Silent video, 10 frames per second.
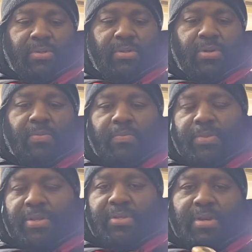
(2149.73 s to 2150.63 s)
Nope,
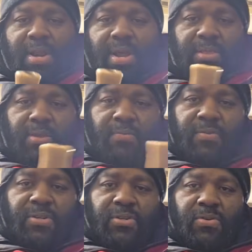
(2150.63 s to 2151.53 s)
these are not the
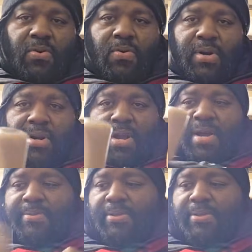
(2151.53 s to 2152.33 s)
original cork knobs.